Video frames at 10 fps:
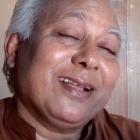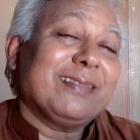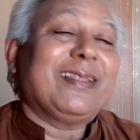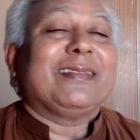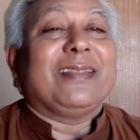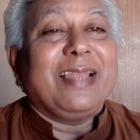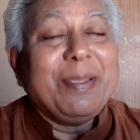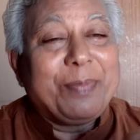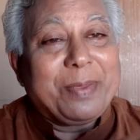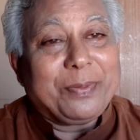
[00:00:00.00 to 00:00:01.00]
the 3
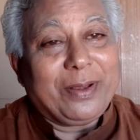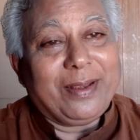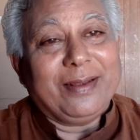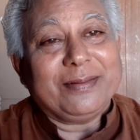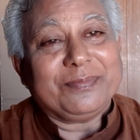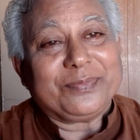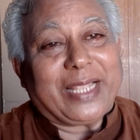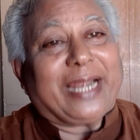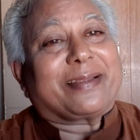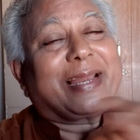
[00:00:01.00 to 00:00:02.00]
people at